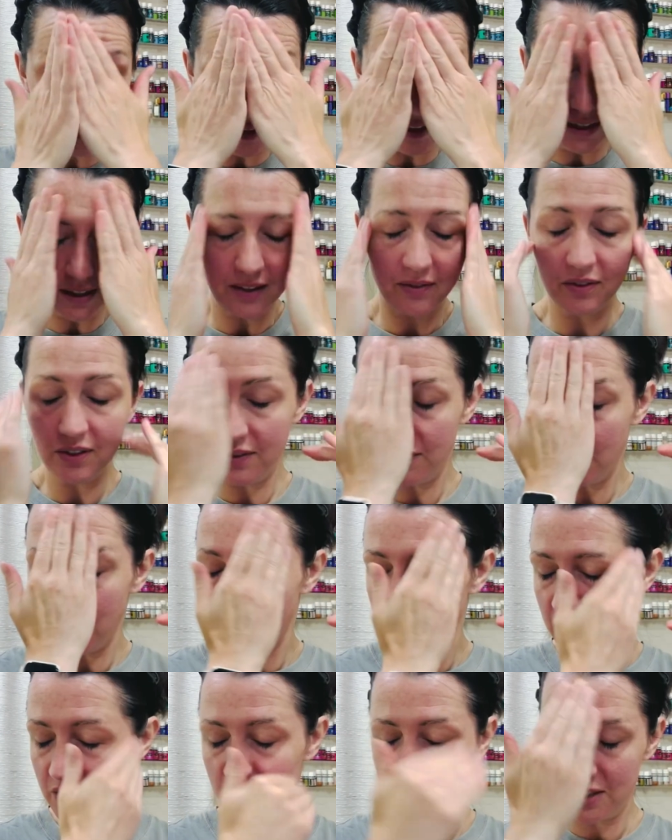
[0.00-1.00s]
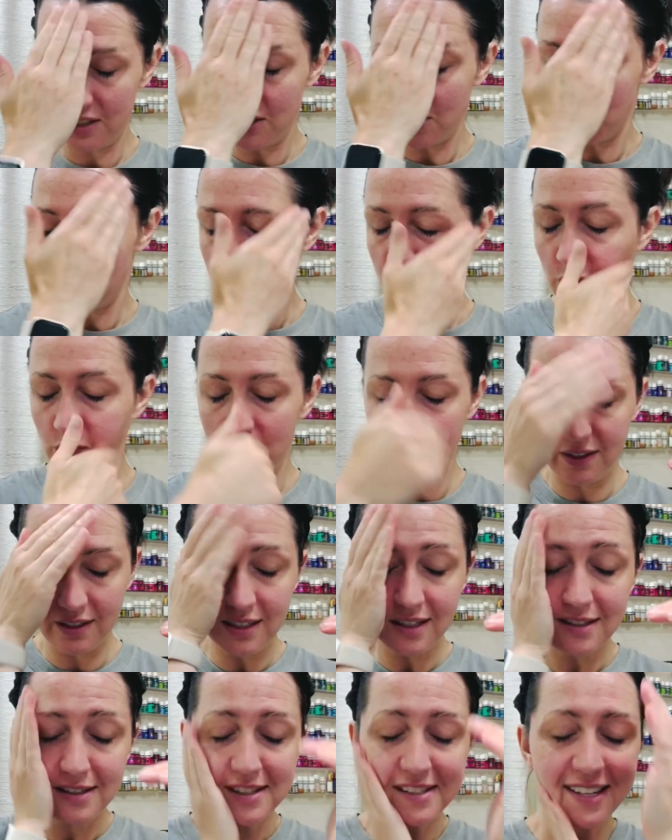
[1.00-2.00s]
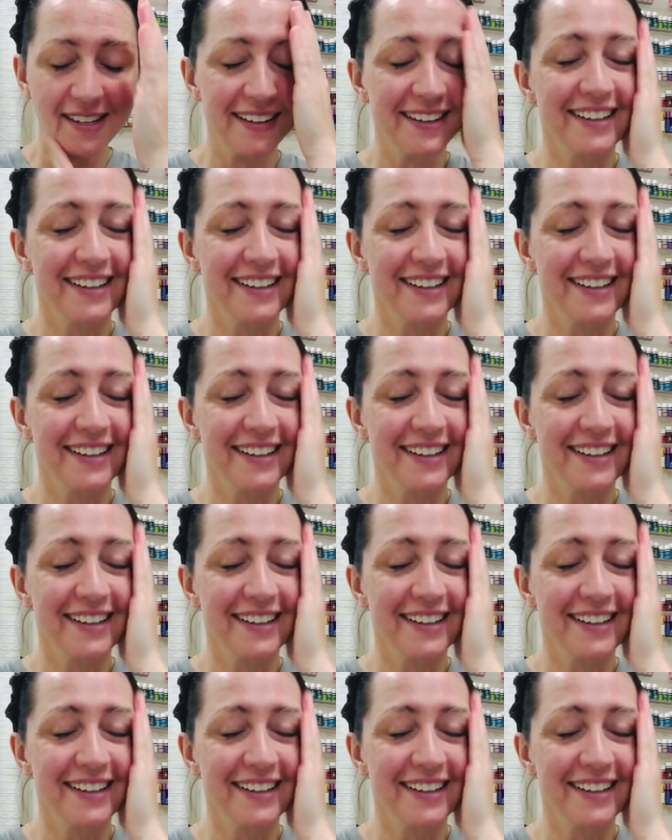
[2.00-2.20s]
I've never actually just worn this.